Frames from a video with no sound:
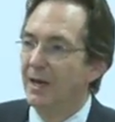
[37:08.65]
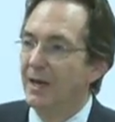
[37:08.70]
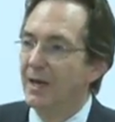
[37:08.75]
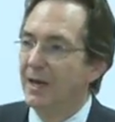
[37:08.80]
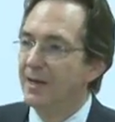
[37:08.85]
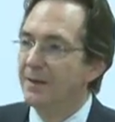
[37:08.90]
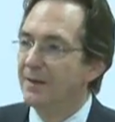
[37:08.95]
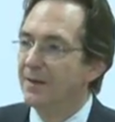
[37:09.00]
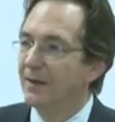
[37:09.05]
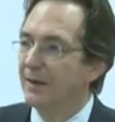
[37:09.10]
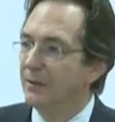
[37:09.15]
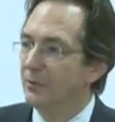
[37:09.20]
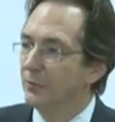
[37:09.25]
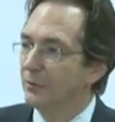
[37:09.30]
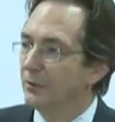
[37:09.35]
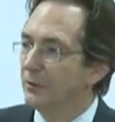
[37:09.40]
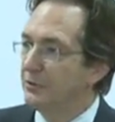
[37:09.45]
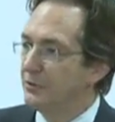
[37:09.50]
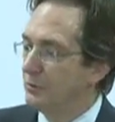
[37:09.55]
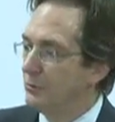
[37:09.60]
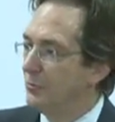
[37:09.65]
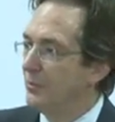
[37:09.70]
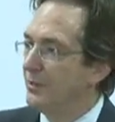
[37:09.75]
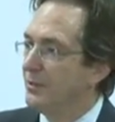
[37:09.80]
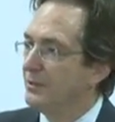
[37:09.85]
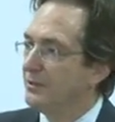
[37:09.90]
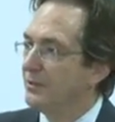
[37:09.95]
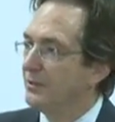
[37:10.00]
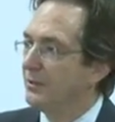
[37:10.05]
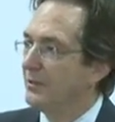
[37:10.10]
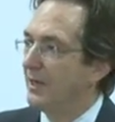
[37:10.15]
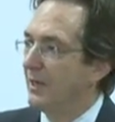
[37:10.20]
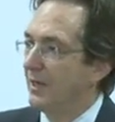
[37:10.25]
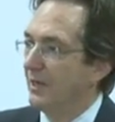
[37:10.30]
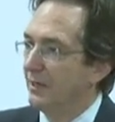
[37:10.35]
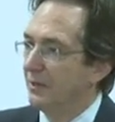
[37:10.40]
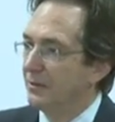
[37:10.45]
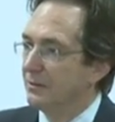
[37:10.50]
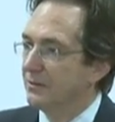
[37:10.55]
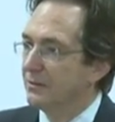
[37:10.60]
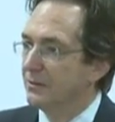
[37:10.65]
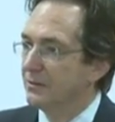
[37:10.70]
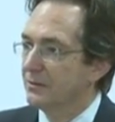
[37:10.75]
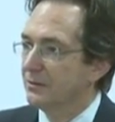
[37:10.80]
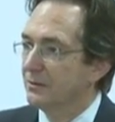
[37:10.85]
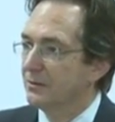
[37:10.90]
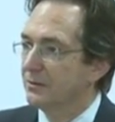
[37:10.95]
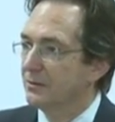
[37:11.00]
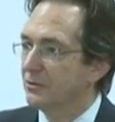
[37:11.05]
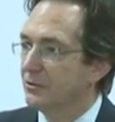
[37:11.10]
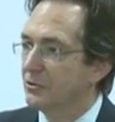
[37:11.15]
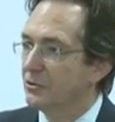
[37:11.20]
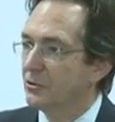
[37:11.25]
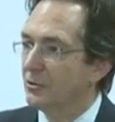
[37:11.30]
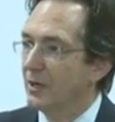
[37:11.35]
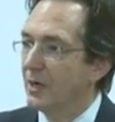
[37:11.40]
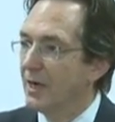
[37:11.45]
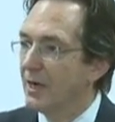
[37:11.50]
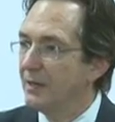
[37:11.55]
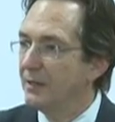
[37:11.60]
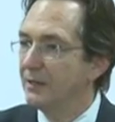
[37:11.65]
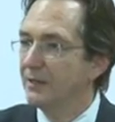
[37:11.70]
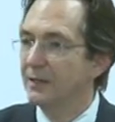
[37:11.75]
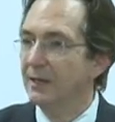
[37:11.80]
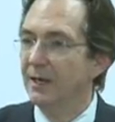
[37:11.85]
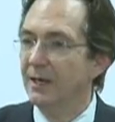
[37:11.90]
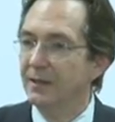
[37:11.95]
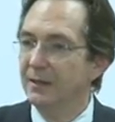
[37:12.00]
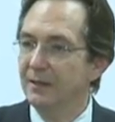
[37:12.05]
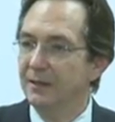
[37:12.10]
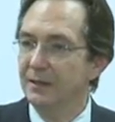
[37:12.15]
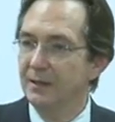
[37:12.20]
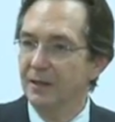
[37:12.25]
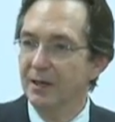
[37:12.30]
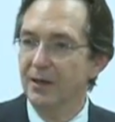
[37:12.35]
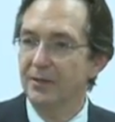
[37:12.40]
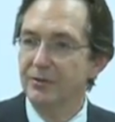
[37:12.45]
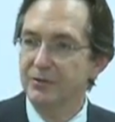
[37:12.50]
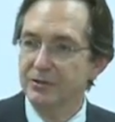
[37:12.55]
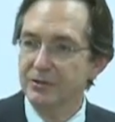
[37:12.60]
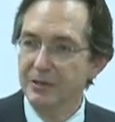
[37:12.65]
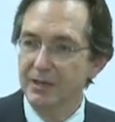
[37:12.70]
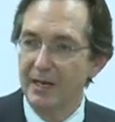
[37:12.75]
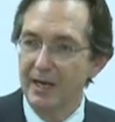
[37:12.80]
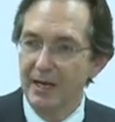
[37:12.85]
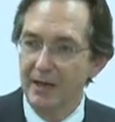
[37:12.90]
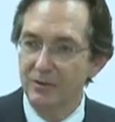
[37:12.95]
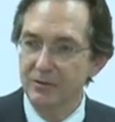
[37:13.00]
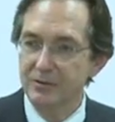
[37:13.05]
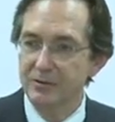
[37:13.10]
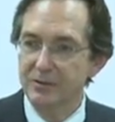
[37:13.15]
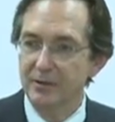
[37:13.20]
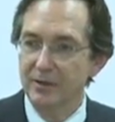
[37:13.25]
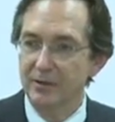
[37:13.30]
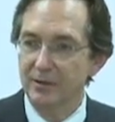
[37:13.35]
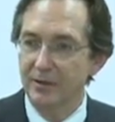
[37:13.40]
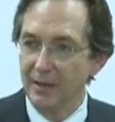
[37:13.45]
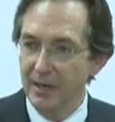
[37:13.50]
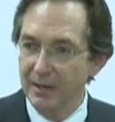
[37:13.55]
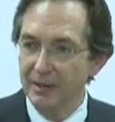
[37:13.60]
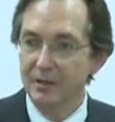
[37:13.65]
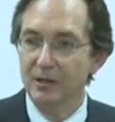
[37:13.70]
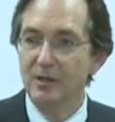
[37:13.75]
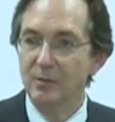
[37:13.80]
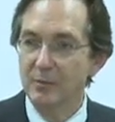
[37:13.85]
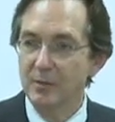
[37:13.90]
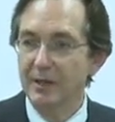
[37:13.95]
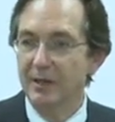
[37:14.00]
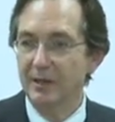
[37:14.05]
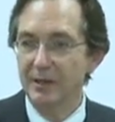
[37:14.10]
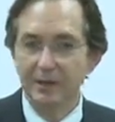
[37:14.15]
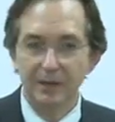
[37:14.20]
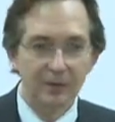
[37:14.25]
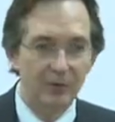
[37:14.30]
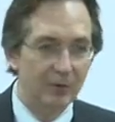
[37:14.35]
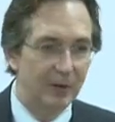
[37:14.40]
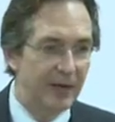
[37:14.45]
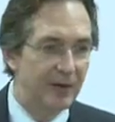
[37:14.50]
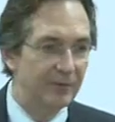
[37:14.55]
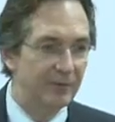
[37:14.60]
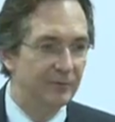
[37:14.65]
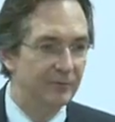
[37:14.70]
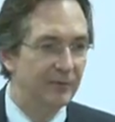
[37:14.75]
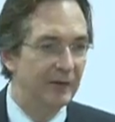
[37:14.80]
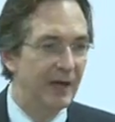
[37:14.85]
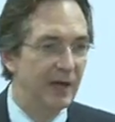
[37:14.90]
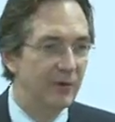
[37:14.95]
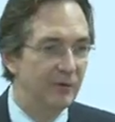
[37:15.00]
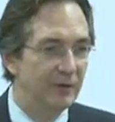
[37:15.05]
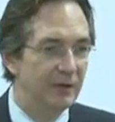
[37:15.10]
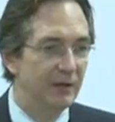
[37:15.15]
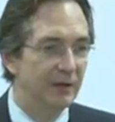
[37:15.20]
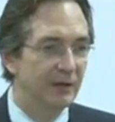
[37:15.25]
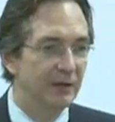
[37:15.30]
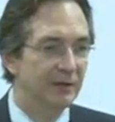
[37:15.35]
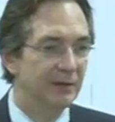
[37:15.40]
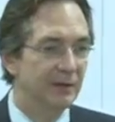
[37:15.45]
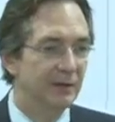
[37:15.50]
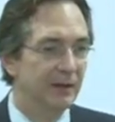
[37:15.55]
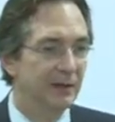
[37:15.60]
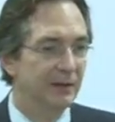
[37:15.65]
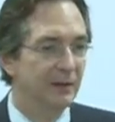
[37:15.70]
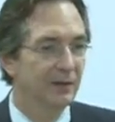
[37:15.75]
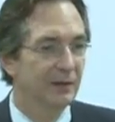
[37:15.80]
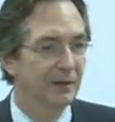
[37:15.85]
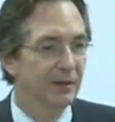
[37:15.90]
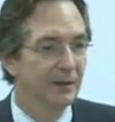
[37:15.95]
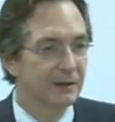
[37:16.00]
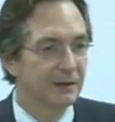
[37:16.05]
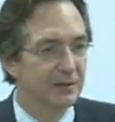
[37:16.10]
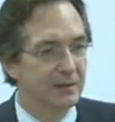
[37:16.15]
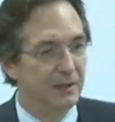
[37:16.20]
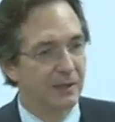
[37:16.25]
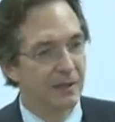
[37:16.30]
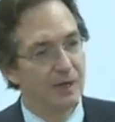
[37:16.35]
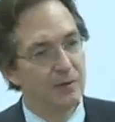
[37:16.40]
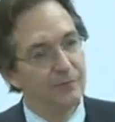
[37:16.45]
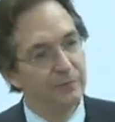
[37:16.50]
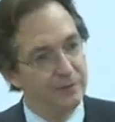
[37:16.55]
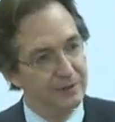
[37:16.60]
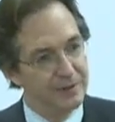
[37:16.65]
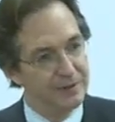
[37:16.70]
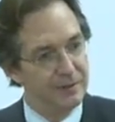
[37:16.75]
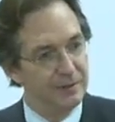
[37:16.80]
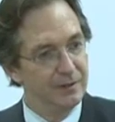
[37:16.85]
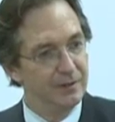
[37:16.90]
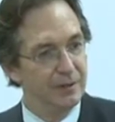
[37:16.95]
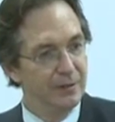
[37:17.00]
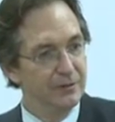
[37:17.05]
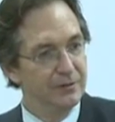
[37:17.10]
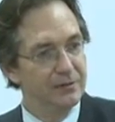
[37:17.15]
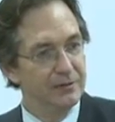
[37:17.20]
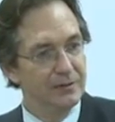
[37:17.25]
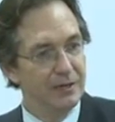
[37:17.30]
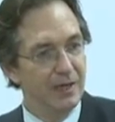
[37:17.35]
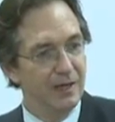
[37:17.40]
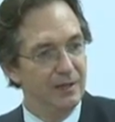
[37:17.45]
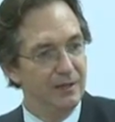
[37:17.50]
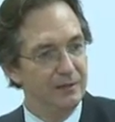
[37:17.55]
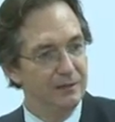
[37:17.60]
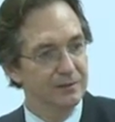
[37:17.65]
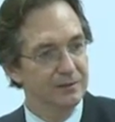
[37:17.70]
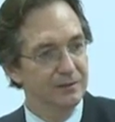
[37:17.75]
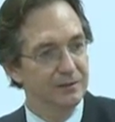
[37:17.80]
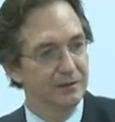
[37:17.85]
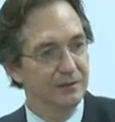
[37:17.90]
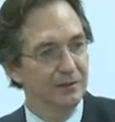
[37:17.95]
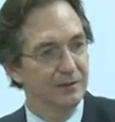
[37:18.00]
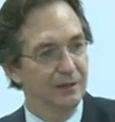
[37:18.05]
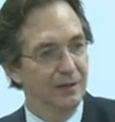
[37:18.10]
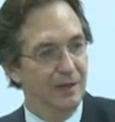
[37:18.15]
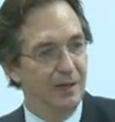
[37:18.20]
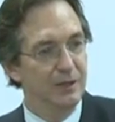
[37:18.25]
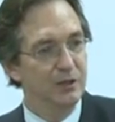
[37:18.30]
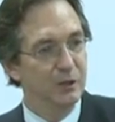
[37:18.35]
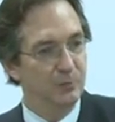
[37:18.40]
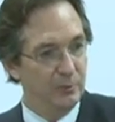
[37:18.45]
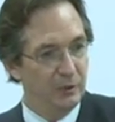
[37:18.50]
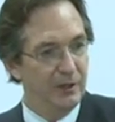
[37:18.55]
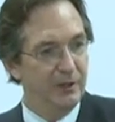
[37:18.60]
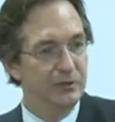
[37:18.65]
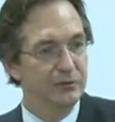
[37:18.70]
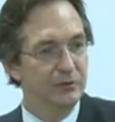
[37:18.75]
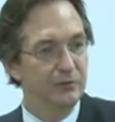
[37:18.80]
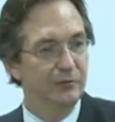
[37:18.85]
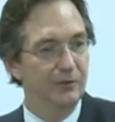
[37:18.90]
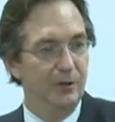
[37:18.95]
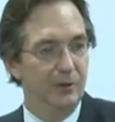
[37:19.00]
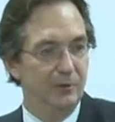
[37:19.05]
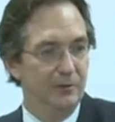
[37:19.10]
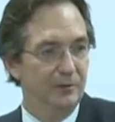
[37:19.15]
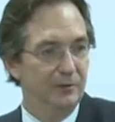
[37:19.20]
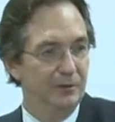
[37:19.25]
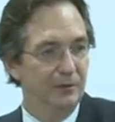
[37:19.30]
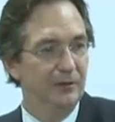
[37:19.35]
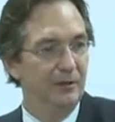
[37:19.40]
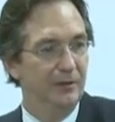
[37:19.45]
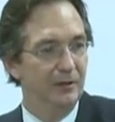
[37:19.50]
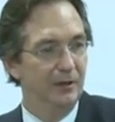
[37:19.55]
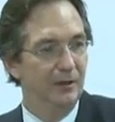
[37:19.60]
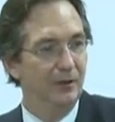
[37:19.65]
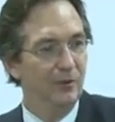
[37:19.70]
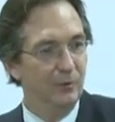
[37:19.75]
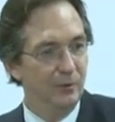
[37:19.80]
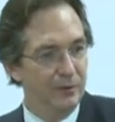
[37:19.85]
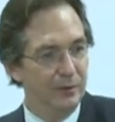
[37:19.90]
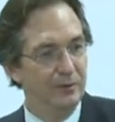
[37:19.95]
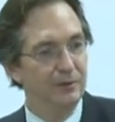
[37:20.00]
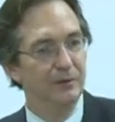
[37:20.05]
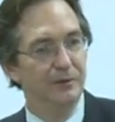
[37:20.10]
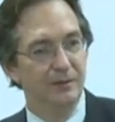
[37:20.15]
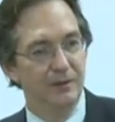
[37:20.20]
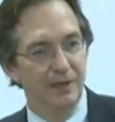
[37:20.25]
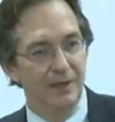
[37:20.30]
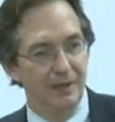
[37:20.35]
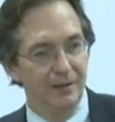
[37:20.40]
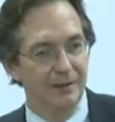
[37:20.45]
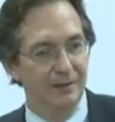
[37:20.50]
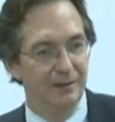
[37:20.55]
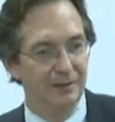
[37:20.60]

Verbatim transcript: And they will do this dance to try to get the other scouts that are uncommitted or haven't found anything to come visit their site and to place a vote. You know, what do you think?